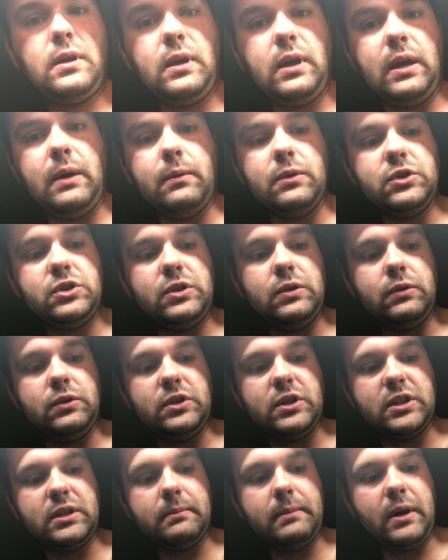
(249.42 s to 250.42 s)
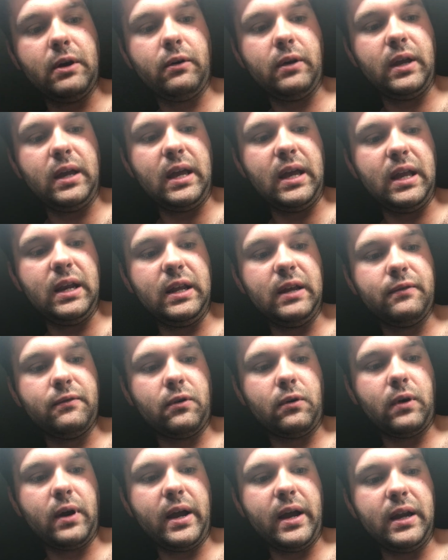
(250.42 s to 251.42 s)
It would shoot just about any
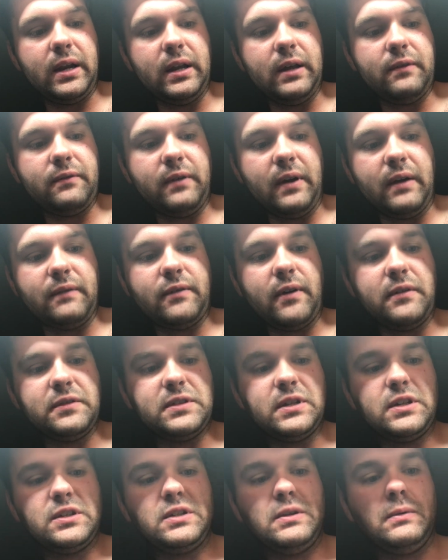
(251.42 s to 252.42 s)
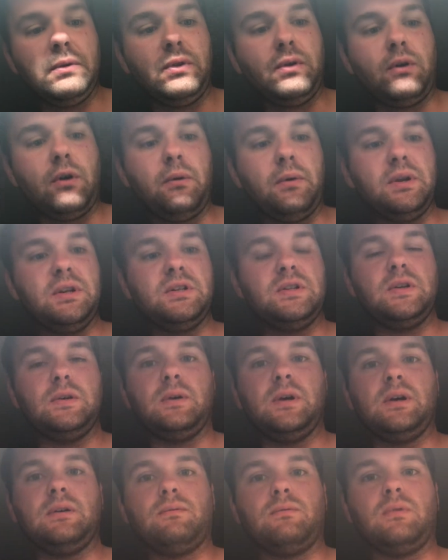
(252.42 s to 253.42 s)
variety of 5.56 you would throw into
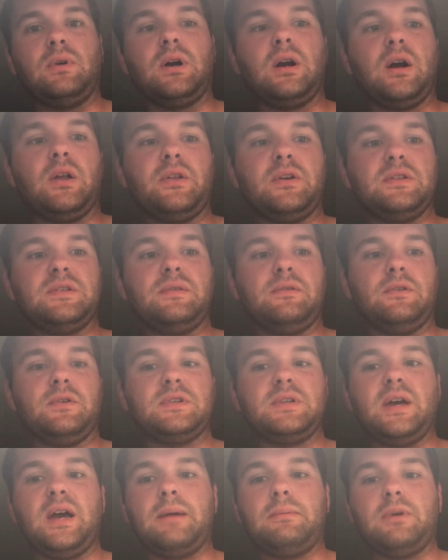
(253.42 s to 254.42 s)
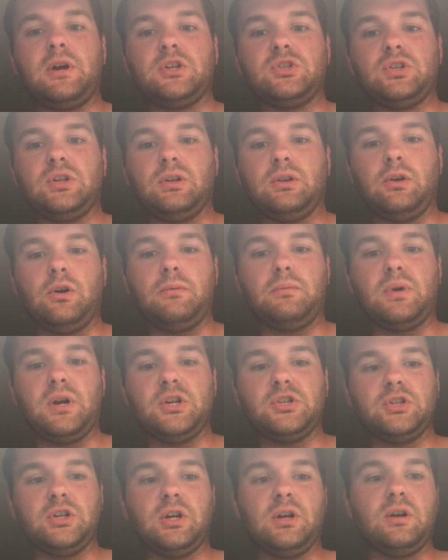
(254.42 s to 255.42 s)
it, regardless if it was high pressure or low
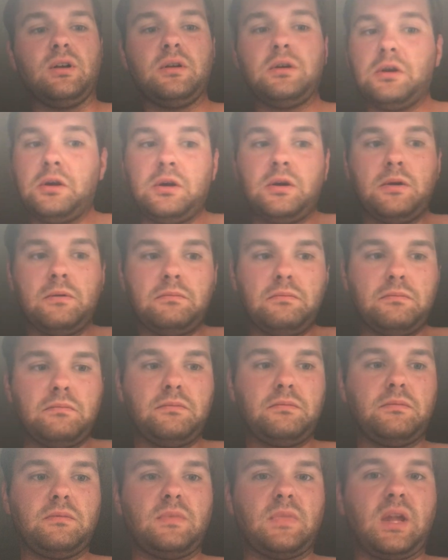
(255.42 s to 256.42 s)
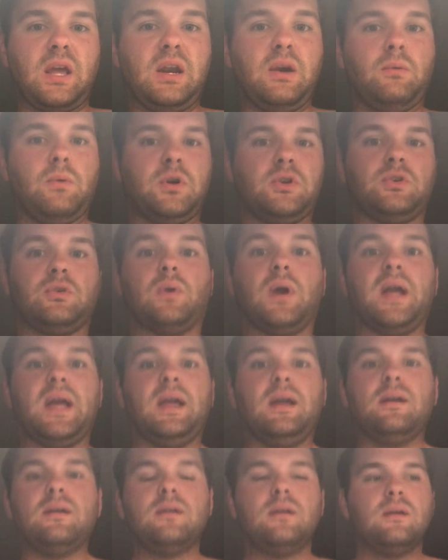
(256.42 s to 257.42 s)
pressure, and it worked
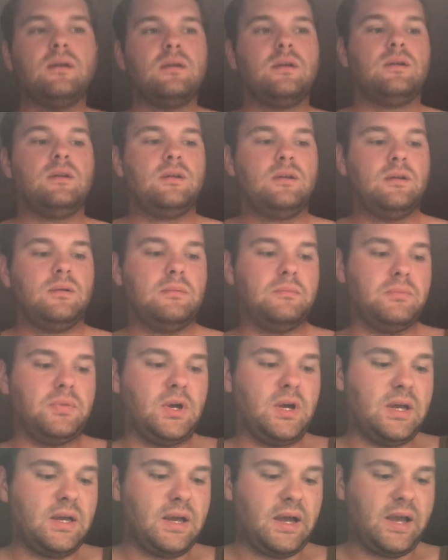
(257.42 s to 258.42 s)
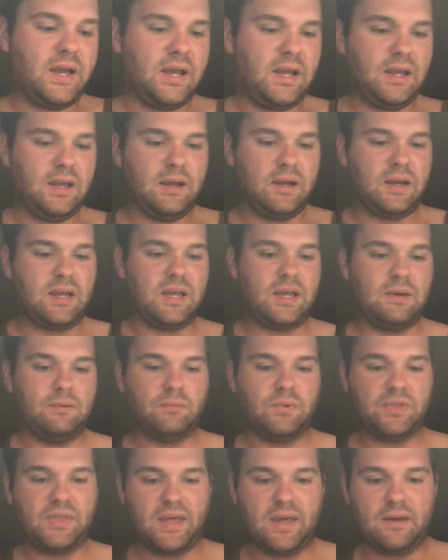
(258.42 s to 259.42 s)
great. But again,
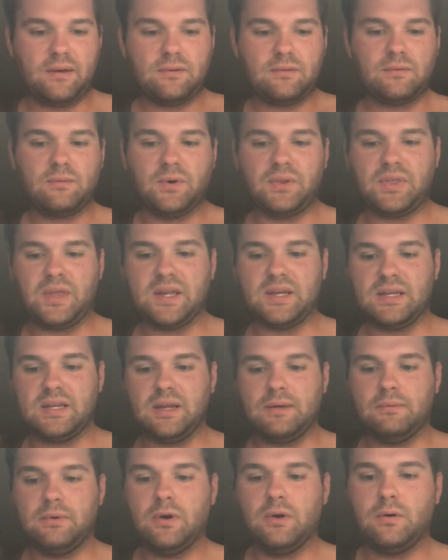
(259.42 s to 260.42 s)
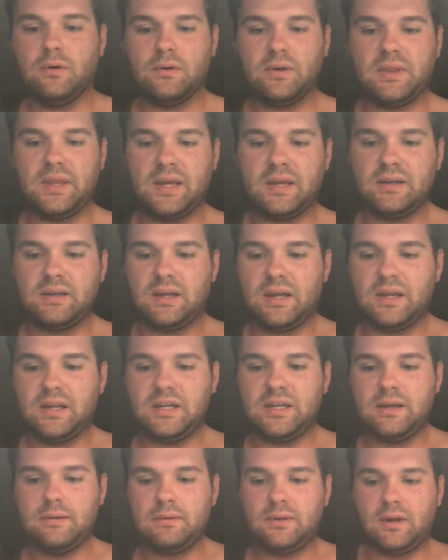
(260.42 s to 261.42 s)
with that demo and
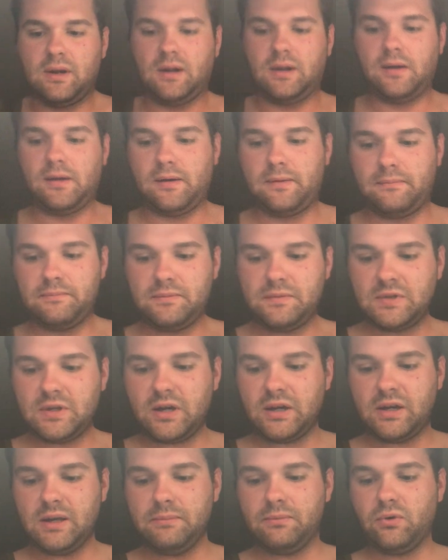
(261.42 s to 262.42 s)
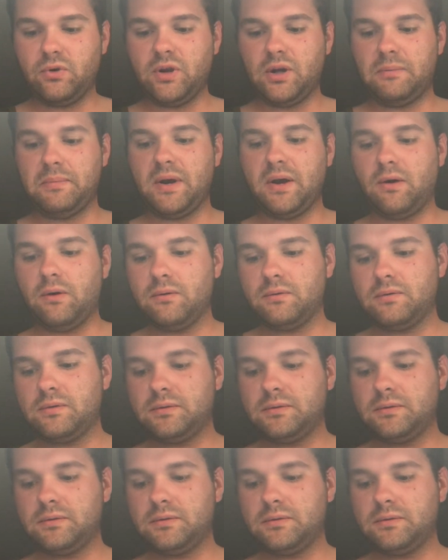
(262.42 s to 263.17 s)
that talking point about